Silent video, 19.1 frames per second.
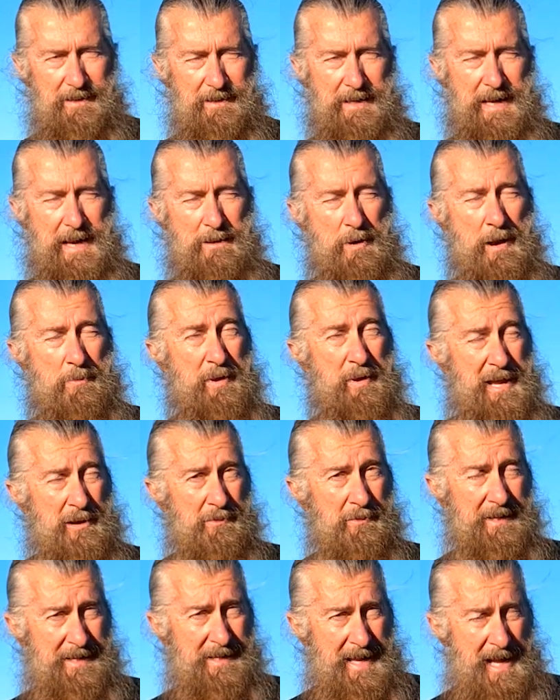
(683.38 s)
Now up here
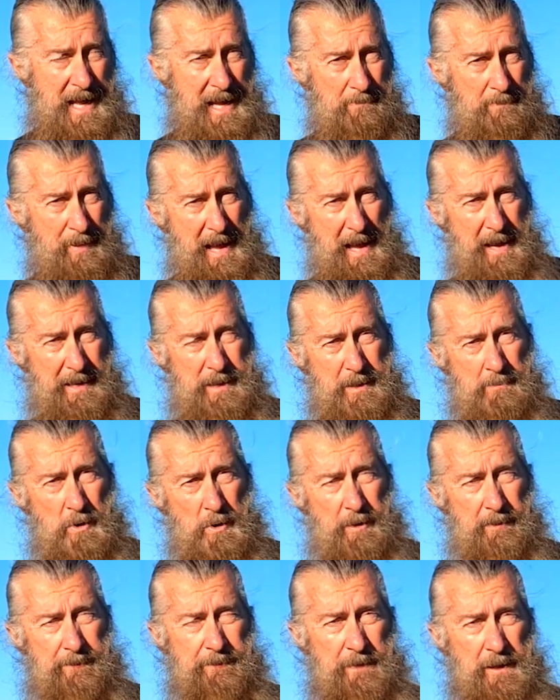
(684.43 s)
in the car park, you
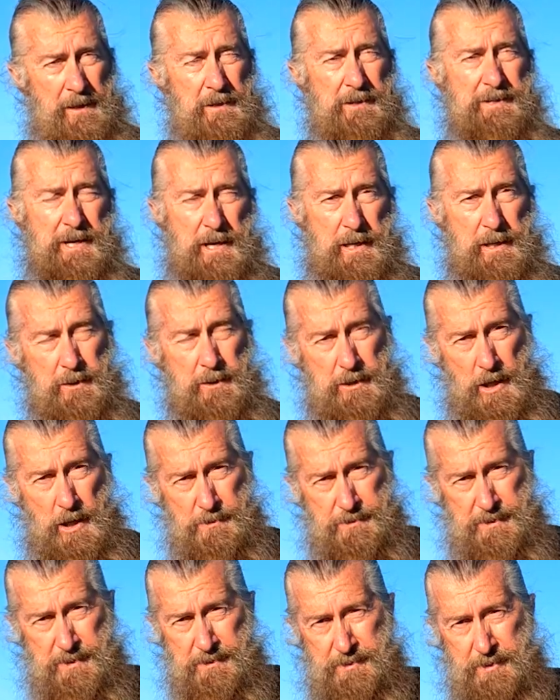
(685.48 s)
might feel as though you're
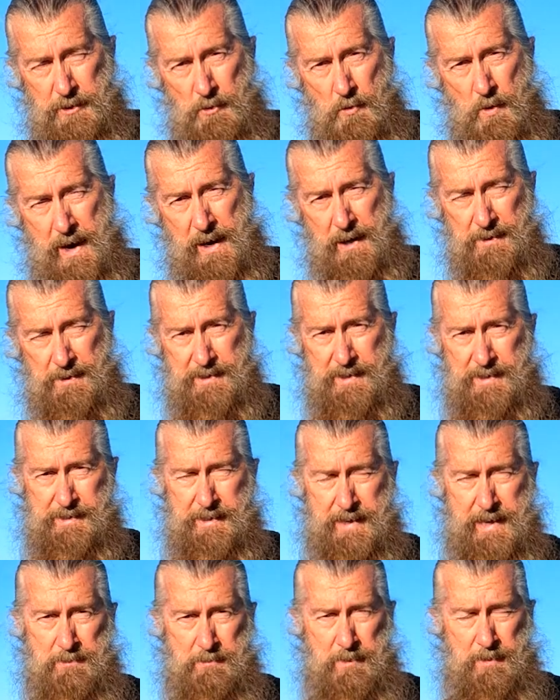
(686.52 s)
closer to the whales as
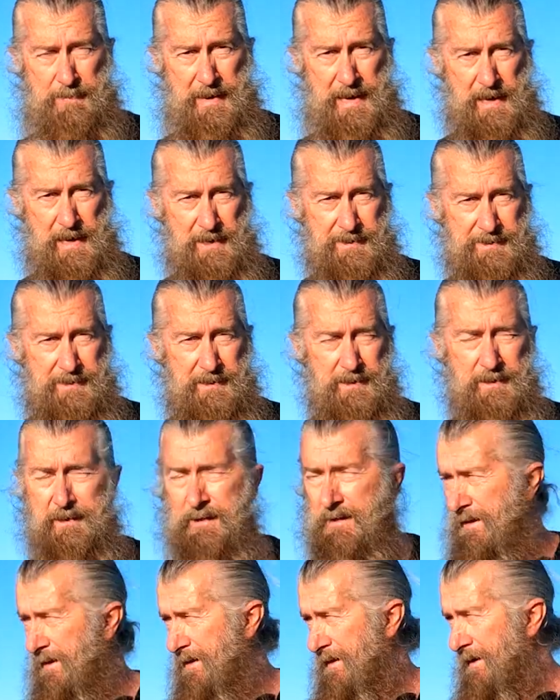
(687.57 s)
they're coming past.
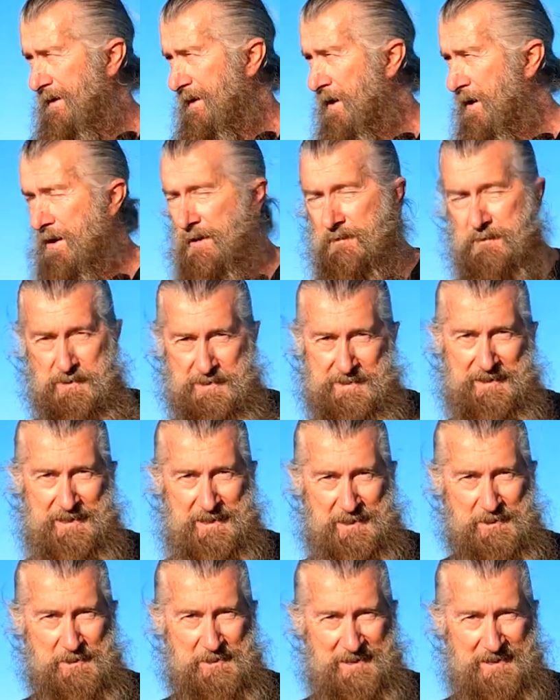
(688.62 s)
Obviously
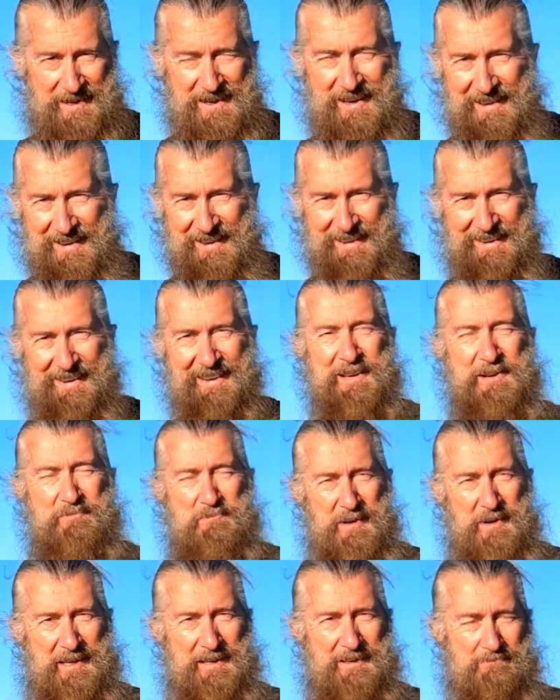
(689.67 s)
you're not,
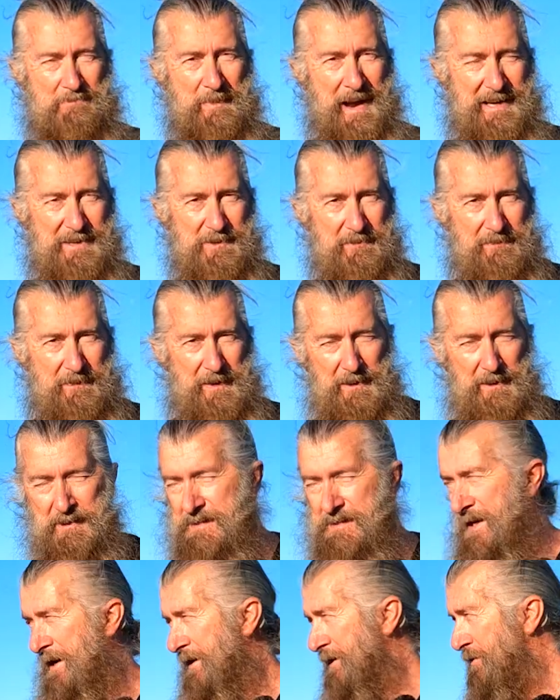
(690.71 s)
but it makes you feel
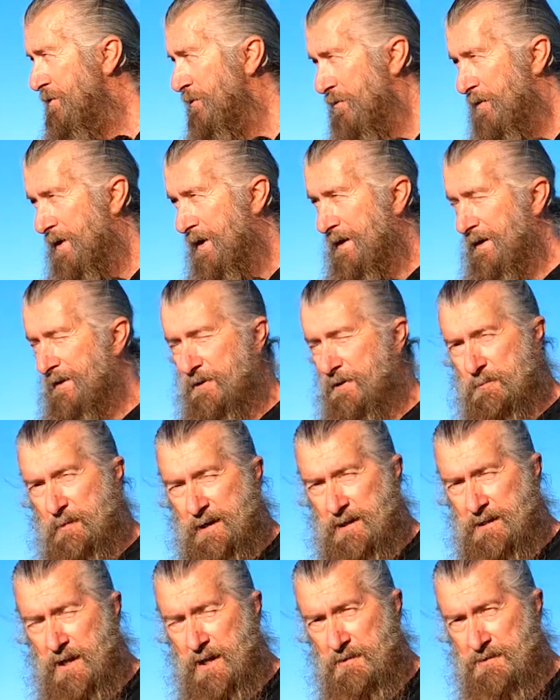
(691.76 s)
as though you're a little
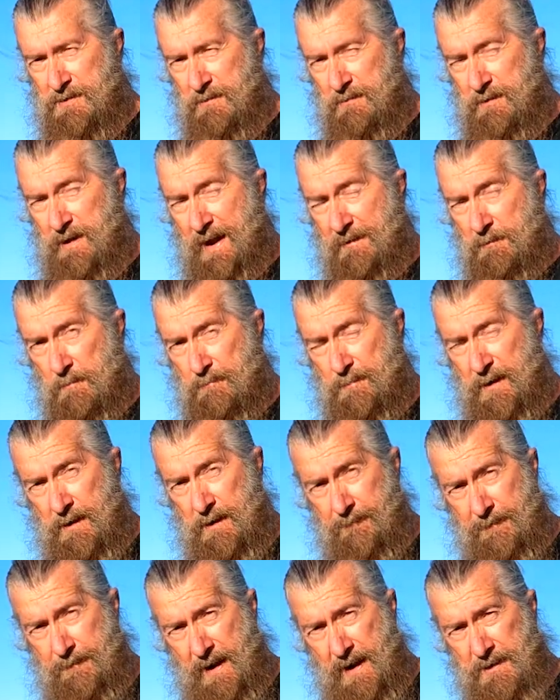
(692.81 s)
bit closer and you have a better
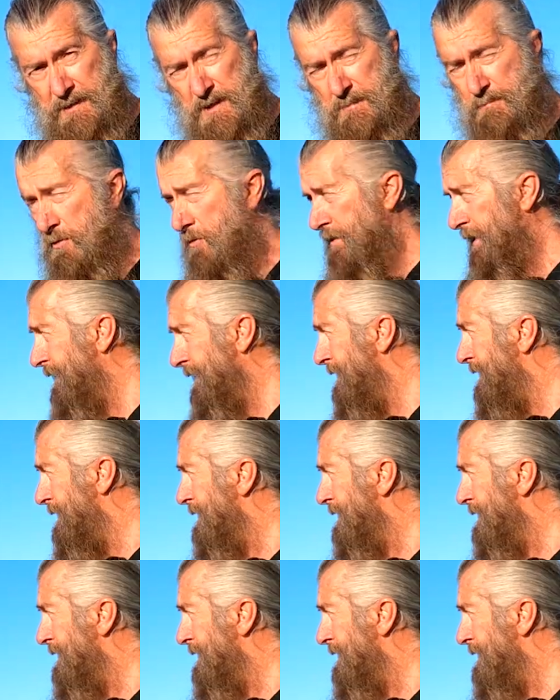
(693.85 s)
vantage point.